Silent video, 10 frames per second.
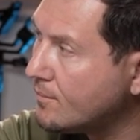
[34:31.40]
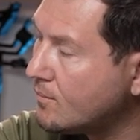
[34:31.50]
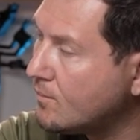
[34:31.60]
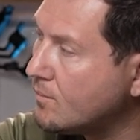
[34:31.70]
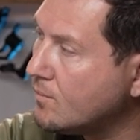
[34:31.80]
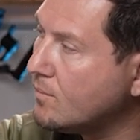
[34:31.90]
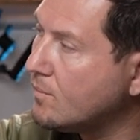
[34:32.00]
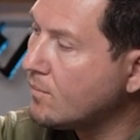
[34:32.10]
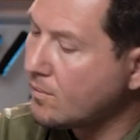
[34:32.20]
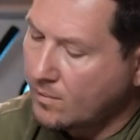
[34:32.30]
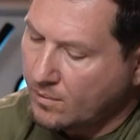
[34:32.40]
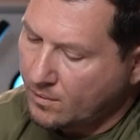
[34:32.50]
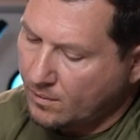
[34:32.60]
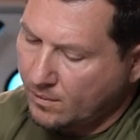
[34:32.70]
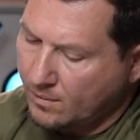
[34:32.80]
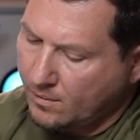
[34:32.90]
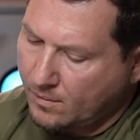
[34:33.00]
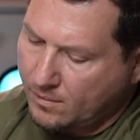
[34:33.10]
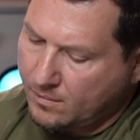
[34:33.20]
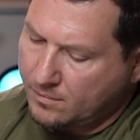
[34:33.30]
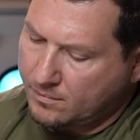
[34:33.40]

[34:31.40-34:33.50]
[no speech]